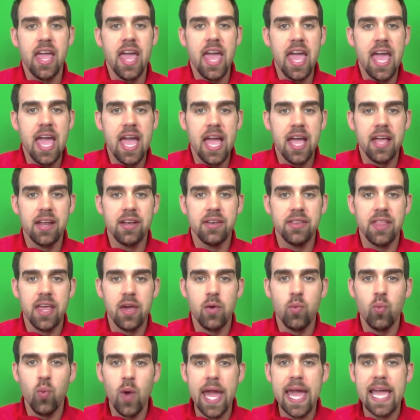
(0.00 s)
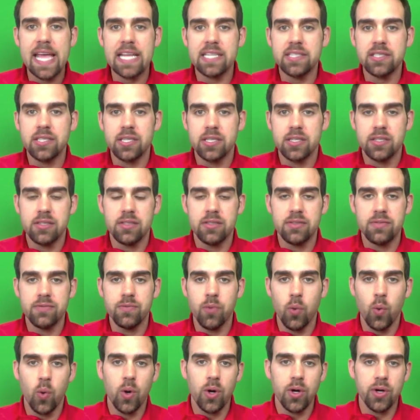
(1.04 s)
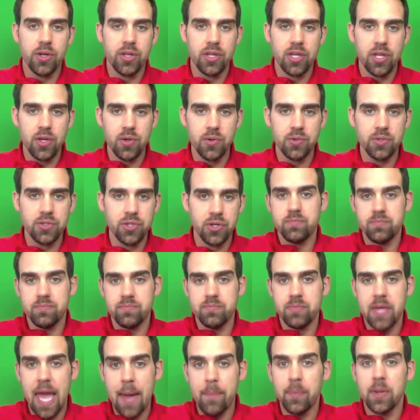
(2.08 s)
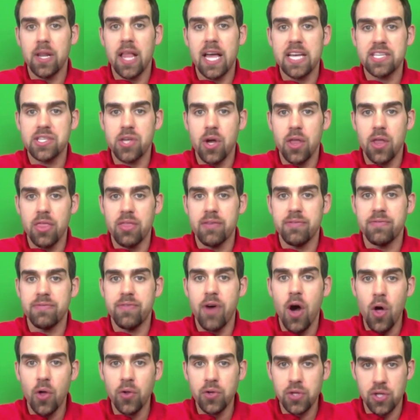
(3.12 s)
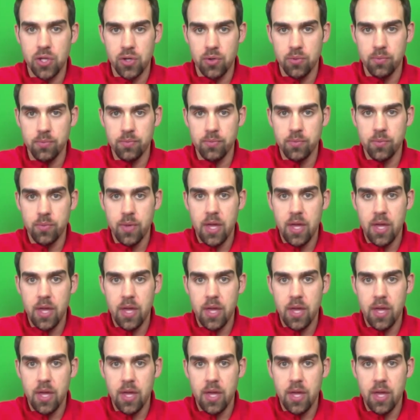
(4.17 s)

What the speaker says: and they wait for you to capitalize on the volume